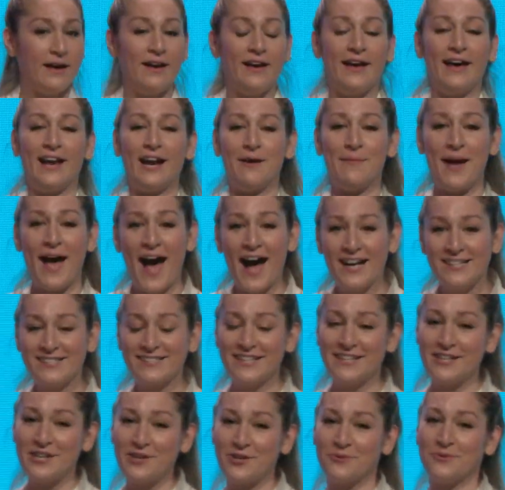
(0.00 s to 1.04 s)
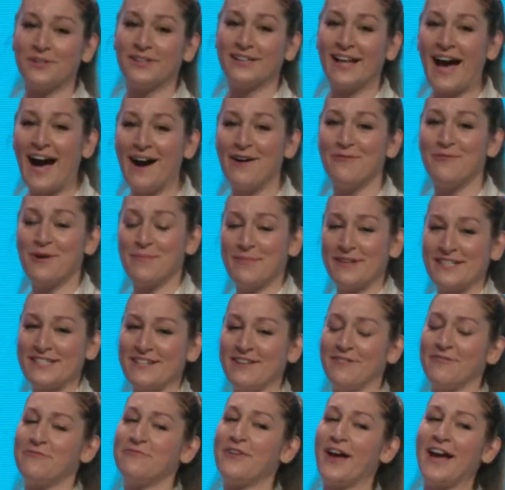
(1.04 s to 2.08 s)
And I'm asking you to allow women to
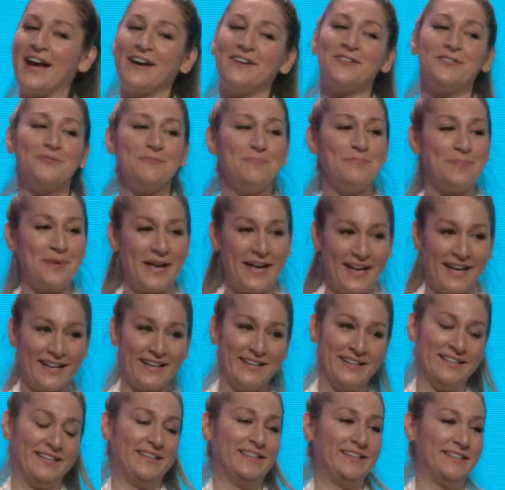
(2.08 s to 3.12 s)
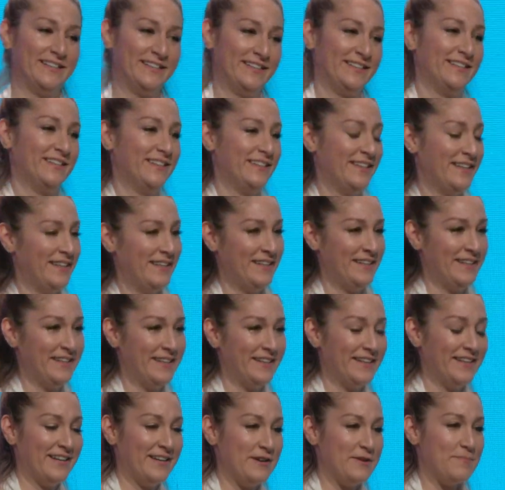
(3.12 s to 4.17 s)
fail big,
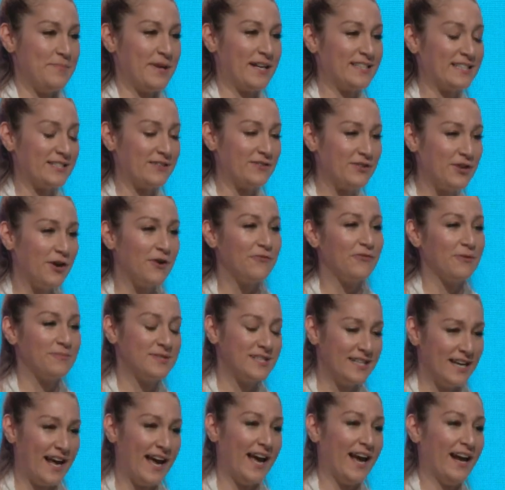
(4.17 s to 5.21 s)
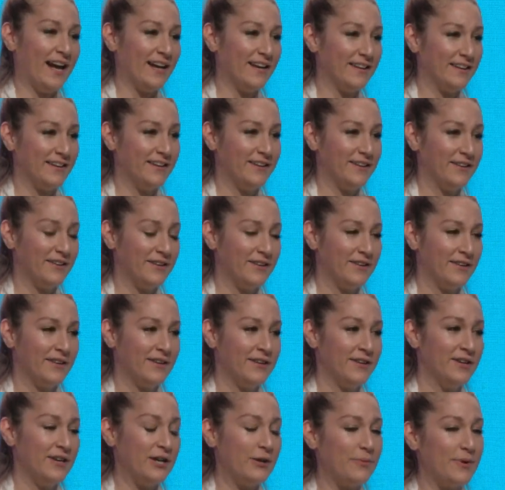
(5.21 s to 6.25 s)
because as you know from today,
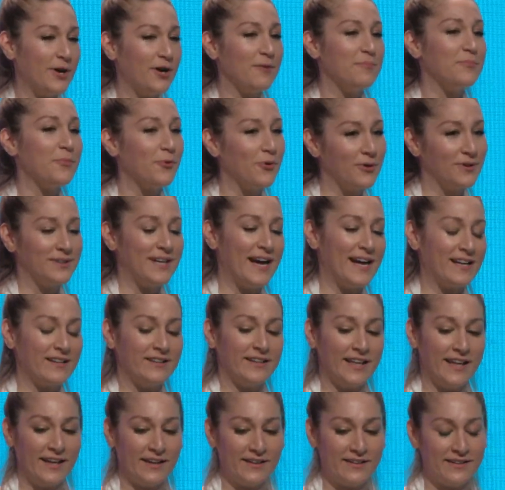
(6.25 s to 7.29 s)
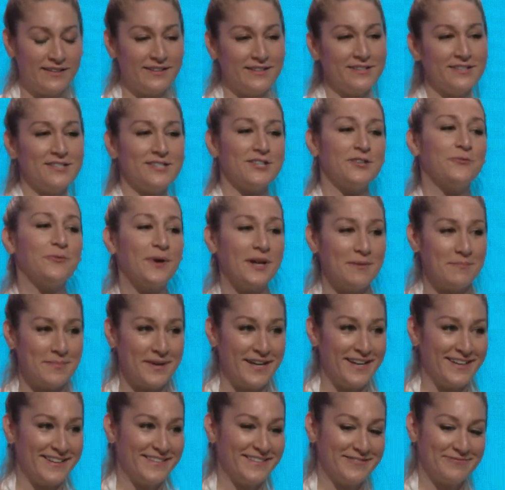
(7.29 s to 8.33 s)
we are more likely to win
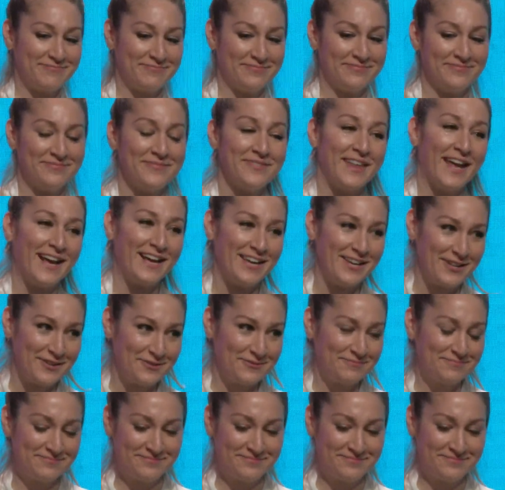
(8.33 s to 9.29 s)
big. Thank you.